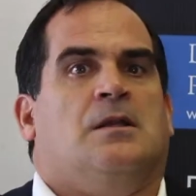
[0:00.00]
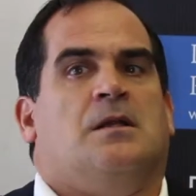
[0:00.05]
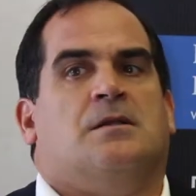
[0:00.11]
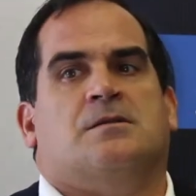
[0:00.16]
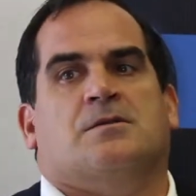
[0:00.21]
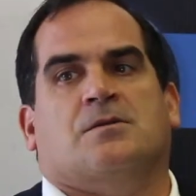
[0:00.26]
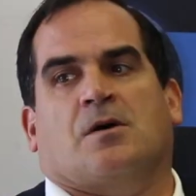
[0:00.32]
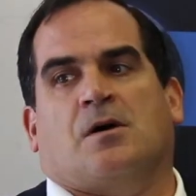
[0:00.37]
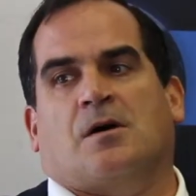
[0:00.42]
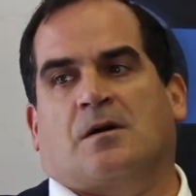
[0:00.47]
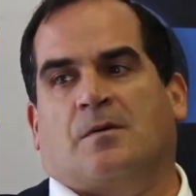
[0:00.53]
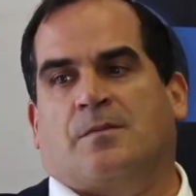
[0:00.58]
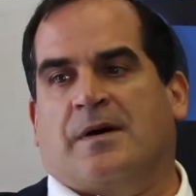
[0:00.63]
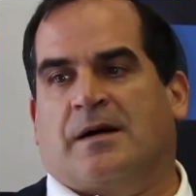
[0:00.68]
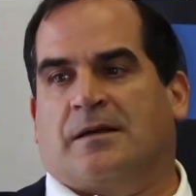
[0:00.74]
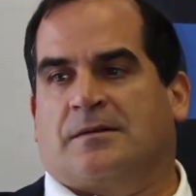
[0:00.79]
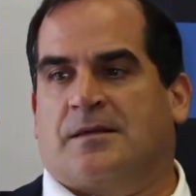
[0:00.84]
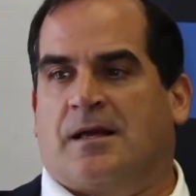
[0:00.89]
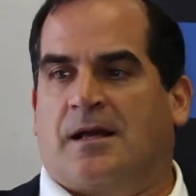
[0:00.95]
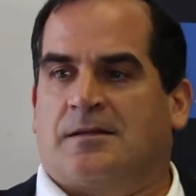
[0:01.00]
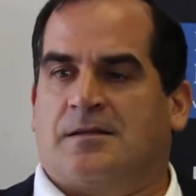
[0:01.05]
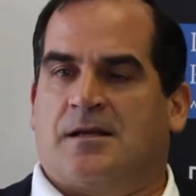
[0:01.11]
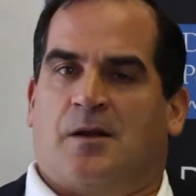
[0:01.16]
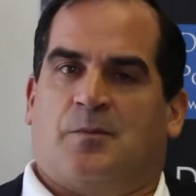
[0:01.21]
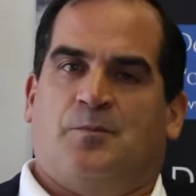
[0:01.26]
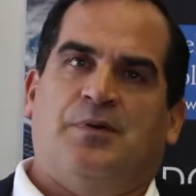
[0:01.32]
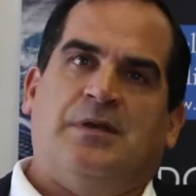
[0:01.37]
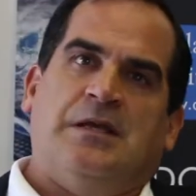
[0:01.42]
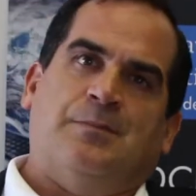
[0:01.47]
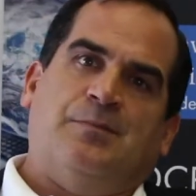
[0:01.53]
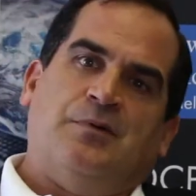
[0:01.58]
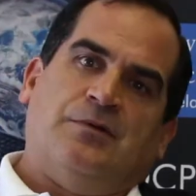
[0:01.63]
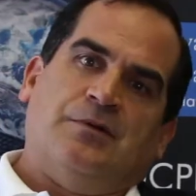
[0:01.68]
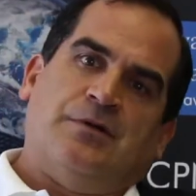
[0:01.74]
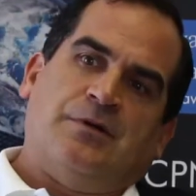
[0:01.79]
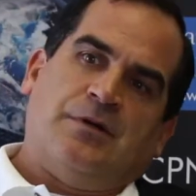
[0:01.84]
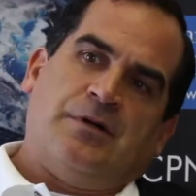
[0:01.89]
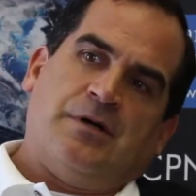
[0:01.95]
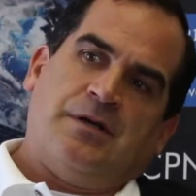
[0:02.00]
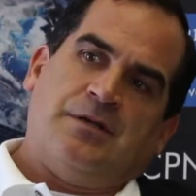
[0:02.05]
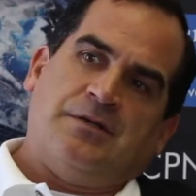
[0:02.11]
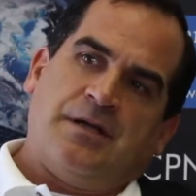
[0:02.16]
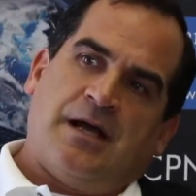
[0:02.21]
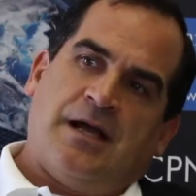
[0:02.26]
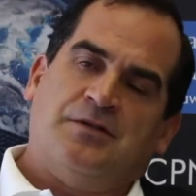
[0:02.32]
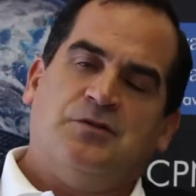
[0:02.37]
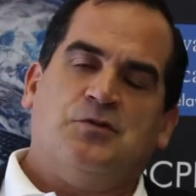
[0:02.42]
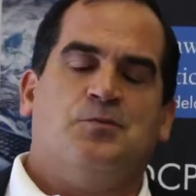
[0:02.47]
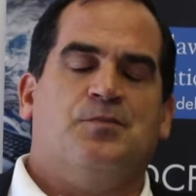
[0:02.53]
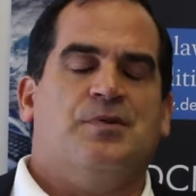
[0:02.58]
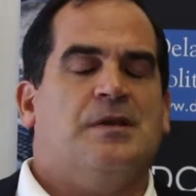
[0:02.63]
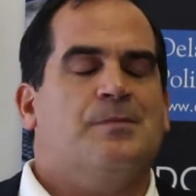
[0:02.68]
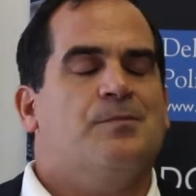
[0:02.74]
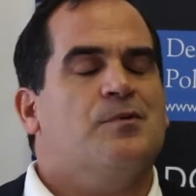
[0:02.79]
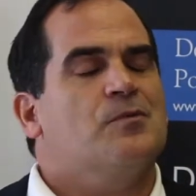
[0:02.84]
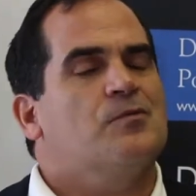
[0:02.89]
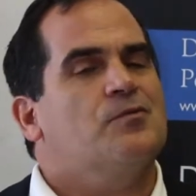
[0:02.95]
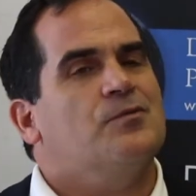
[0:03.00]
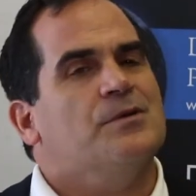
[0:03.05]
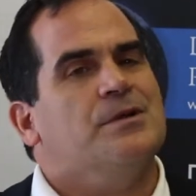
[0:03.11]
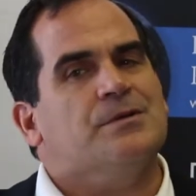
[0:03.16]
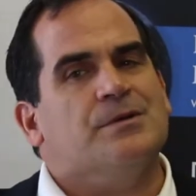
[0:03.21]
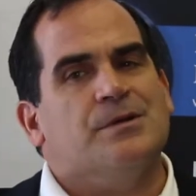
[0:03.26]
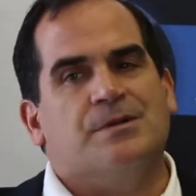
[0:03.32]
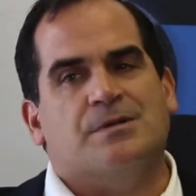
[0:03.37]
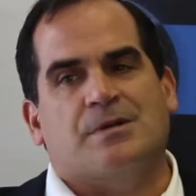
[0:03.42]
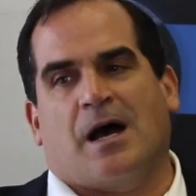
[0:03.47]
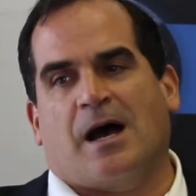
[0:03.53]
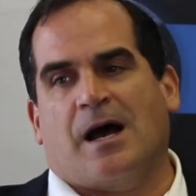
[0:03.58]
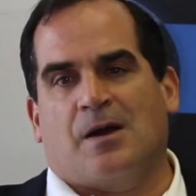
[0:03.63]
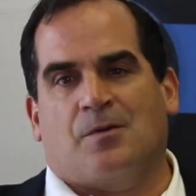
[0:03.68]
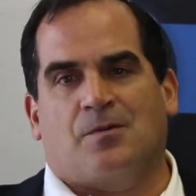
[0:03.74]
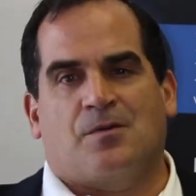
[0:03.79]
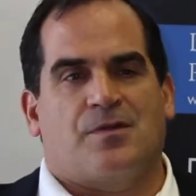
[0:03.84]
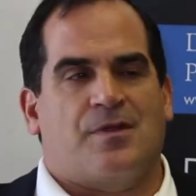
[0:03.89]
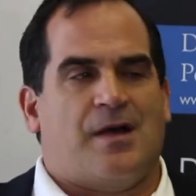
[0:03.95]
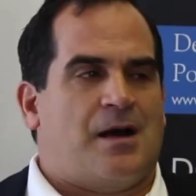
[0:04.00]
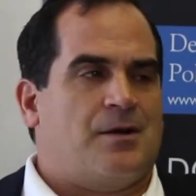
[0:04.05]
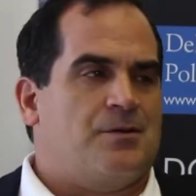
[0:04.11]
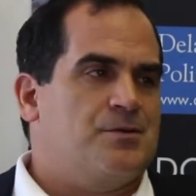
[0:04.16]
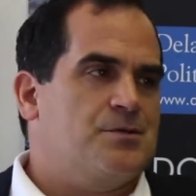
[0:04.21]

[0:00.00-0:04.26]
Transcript: let's talk about that, Doc. People are going to die. Do people really die without